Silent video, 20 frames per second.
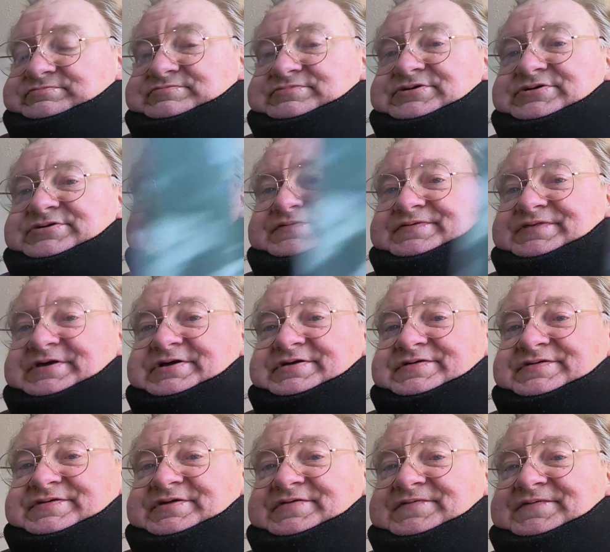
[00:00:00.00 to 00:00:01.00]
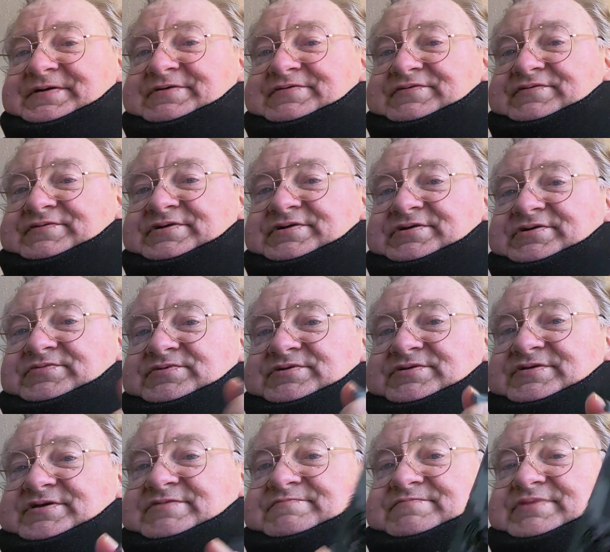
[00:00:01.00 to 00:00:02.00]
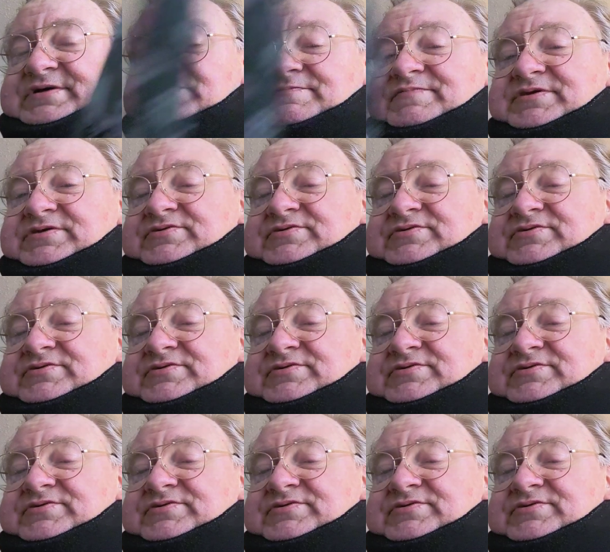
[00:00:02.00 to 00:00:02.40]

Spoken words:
But like I said, if I was running the woods, I'd be